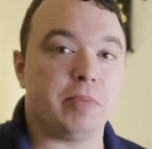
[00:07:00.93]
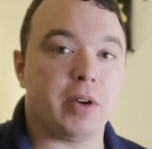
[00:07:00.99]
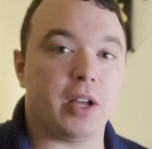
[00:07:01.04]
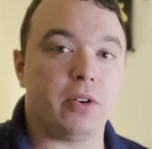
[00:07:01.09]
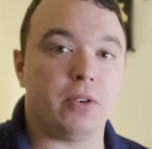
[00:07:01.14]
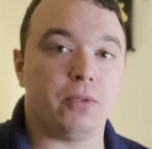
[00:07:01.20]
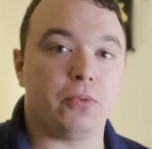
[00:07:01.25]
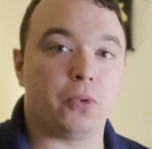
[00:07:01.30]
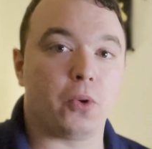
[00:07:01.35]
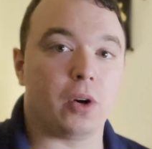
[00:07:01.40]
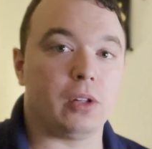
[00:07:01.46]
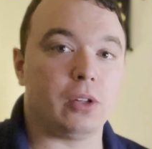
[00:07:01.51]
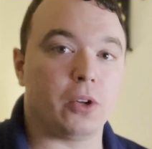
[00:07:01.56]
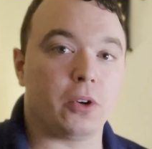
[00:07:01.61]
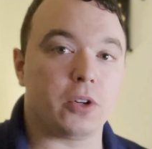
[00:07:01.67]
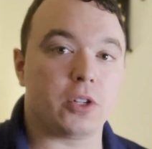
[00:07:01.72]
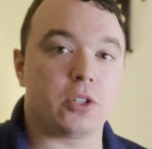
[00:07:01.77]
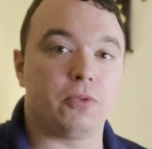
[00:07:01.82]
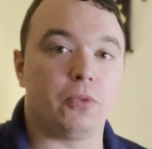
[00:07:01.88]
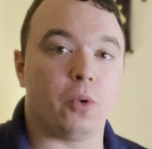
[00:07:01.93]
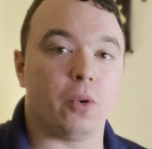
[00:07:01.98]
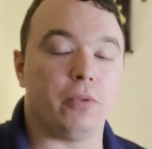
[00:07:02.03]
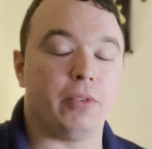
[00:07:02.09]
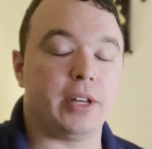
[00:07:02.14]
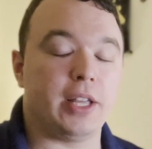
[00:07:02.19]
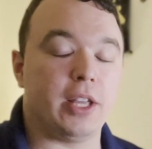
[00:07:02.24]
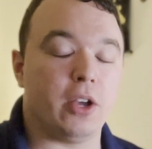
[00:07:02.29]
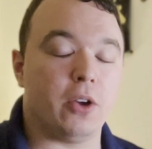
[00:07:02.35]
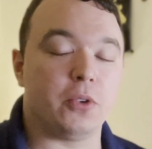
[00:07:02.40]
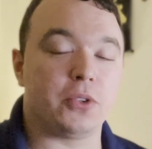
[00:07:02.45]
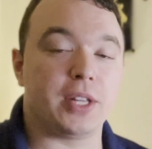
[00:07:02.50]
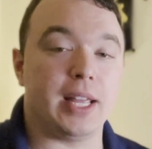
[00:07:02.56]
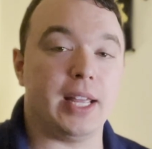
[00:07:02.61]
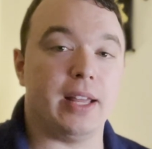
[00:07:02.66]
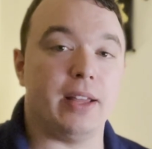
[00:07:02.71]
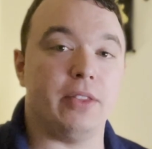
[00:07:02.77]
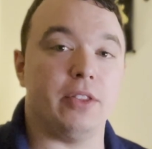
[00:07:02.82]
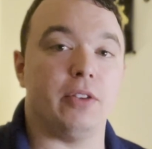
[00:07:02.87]
button for alerts for videos
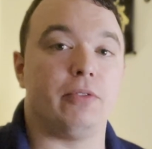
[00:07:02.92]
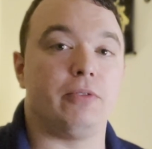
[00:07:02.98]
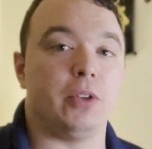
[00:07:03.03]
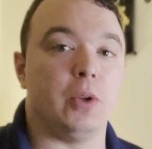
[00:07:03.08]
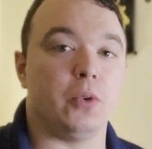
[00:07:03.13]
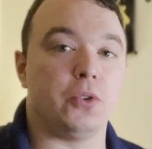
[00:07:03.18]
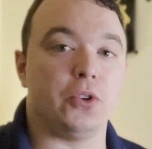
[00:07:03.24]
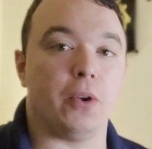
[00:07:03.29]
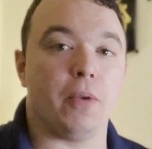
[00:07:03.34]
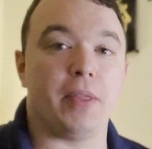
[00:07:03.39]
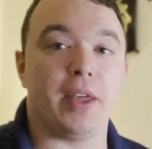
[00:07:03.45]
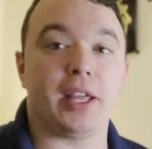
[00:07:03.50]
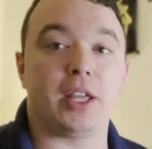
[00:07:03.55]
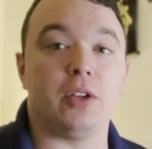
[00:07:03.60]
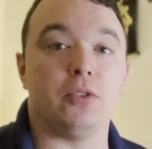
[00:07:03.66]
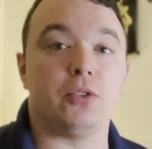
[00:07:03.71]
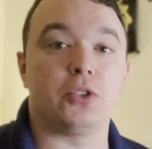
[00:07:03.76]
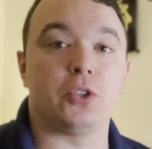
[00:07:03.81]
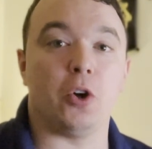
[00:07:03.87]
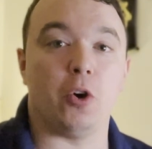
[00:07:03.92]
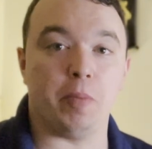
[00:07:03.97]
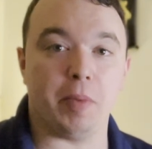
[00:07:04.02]
in the future. Thank you so